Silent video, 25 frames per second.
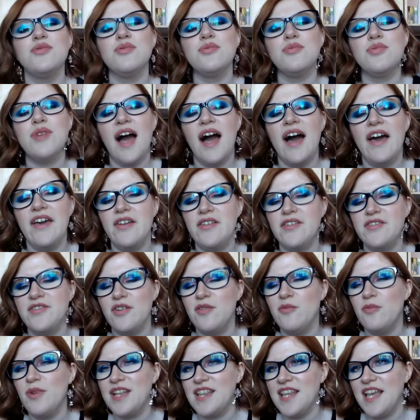hire
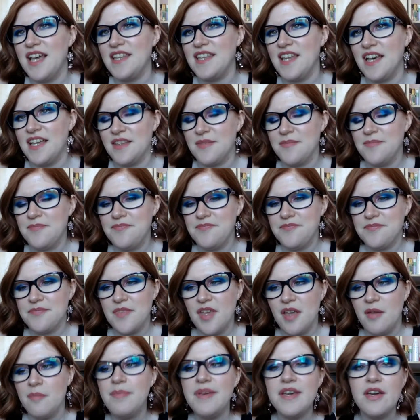someone like that.
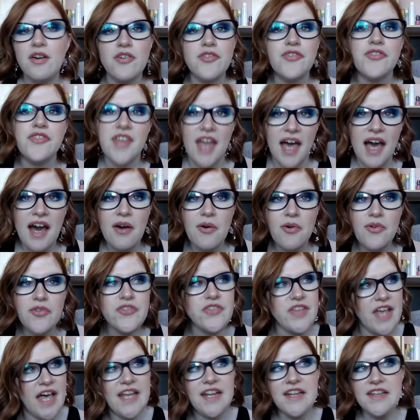Because now
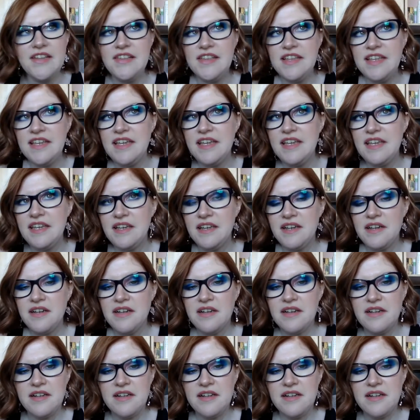suddenly,